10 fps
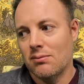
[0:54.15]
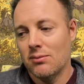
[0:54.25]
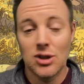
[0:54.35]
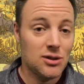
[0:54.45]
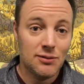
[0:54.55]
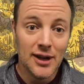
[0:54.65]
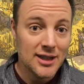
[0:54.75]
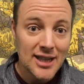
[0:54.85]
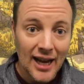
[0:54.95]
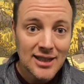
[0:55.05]
just
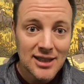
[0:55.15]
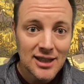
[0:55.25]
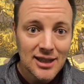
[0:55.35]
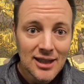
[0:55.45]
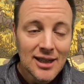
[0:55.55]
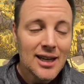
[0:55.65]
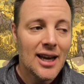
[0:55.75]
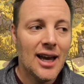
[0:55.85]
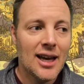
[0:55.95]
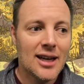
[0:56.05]
fantastic
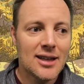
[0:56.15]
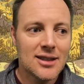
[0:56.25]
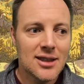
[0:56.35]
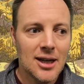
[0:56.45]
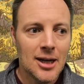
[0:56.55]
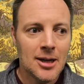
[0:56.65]
and